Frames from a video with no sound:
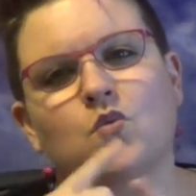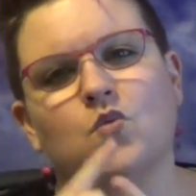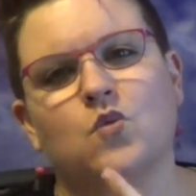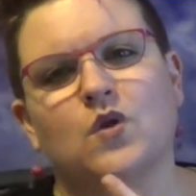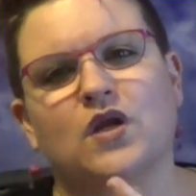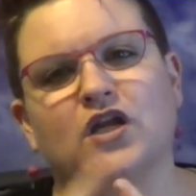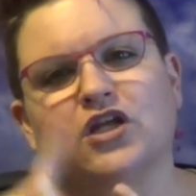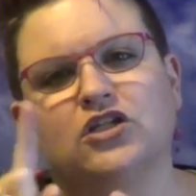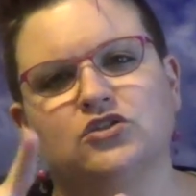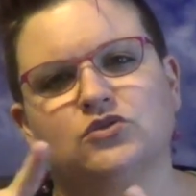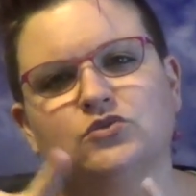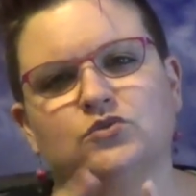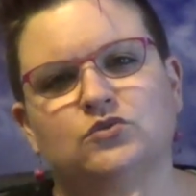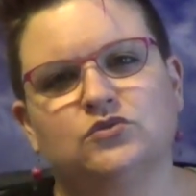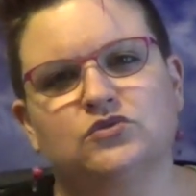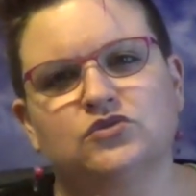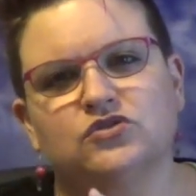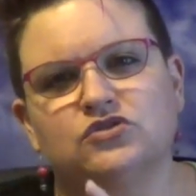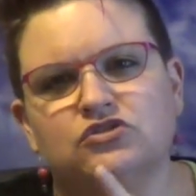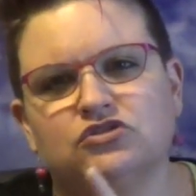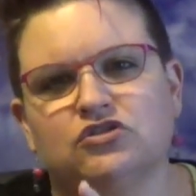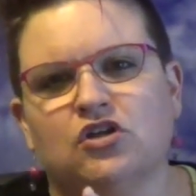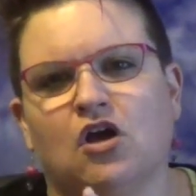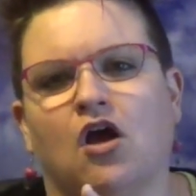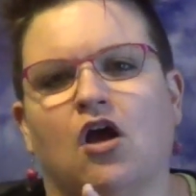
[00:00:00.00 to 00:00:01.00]
They
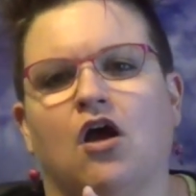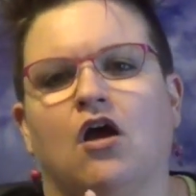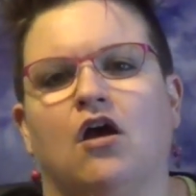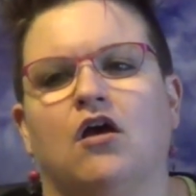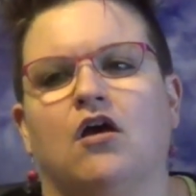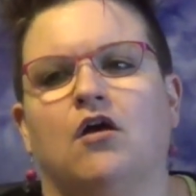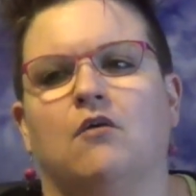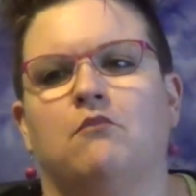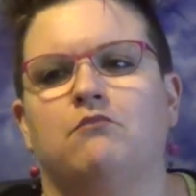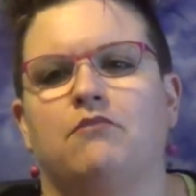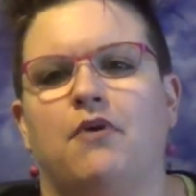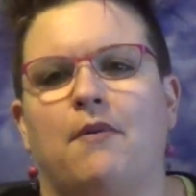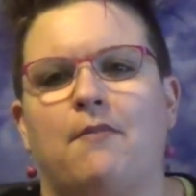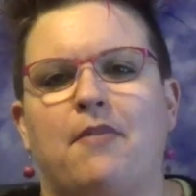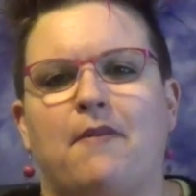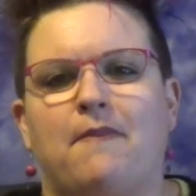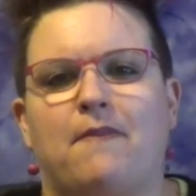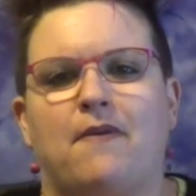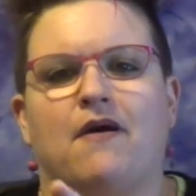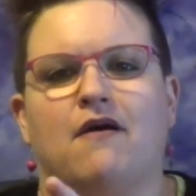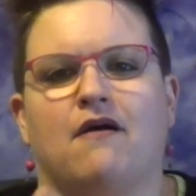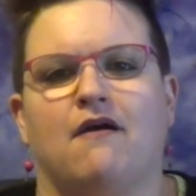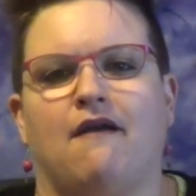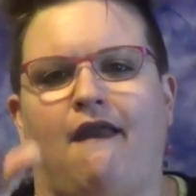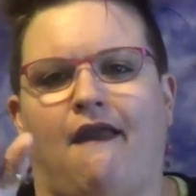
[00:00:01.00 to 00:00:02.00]
also typically will
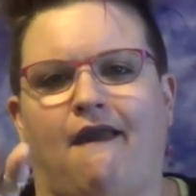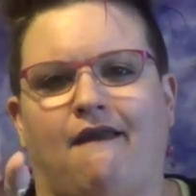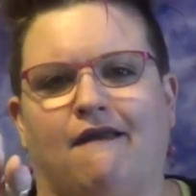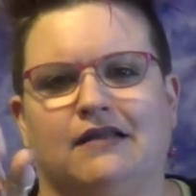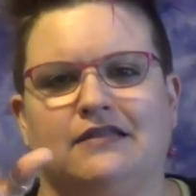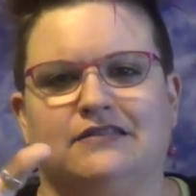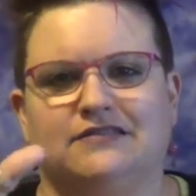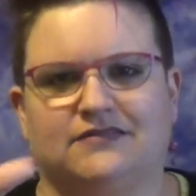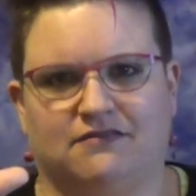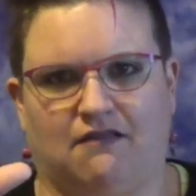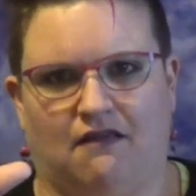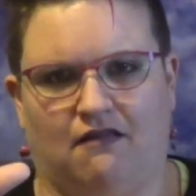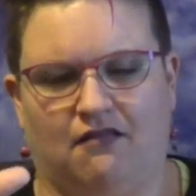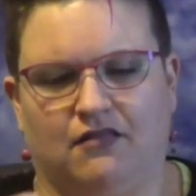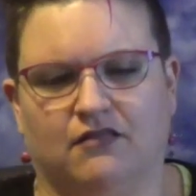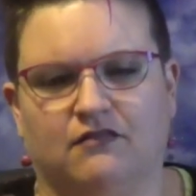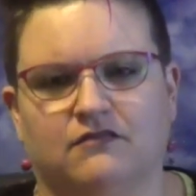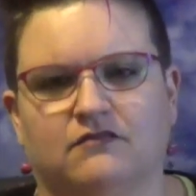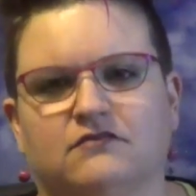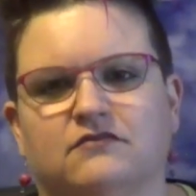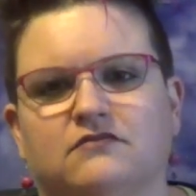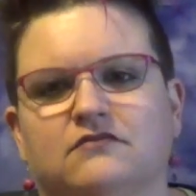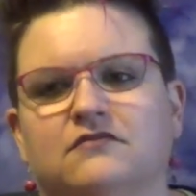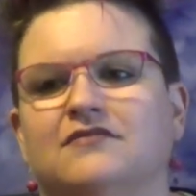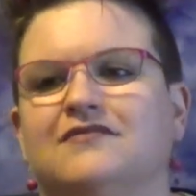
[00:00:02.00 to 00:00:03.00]
ask
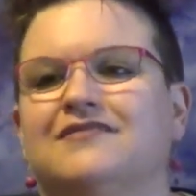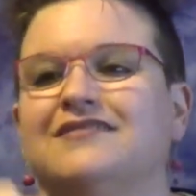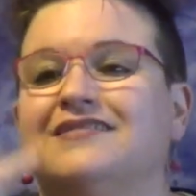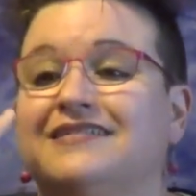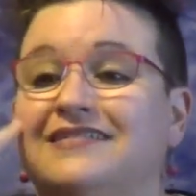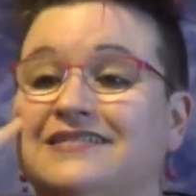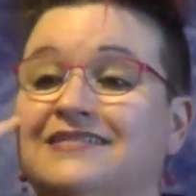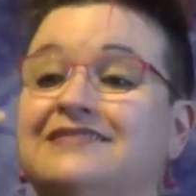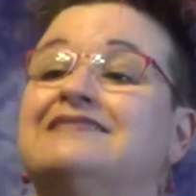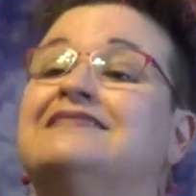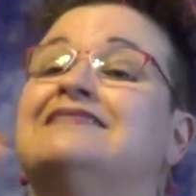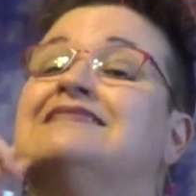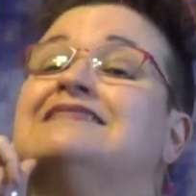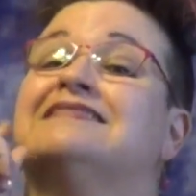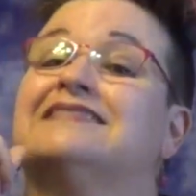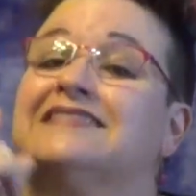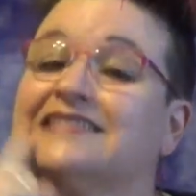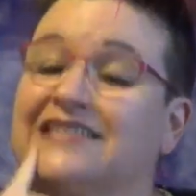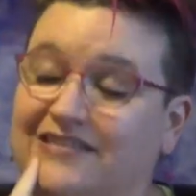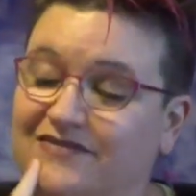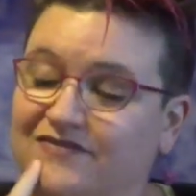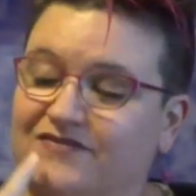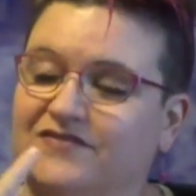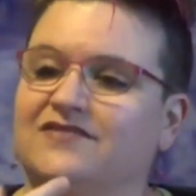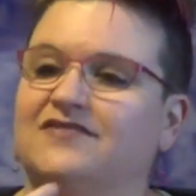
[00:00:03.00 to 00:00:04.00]
when you started
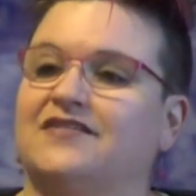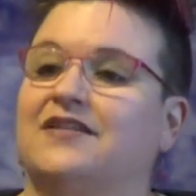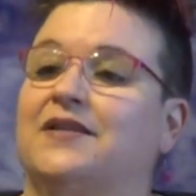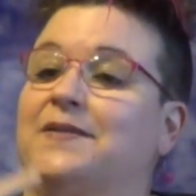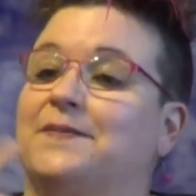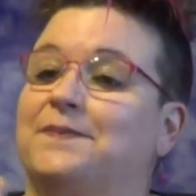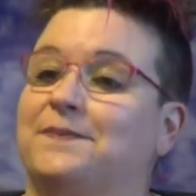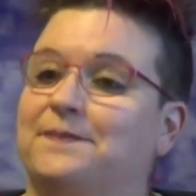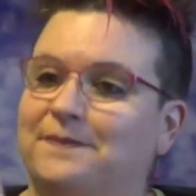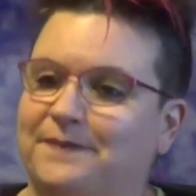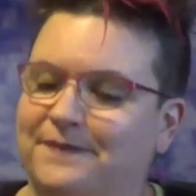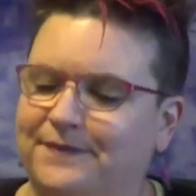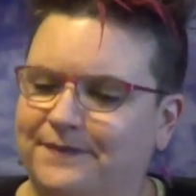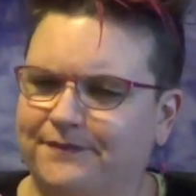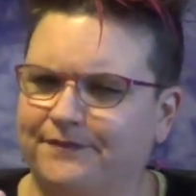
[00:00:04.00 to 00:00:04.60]
signing.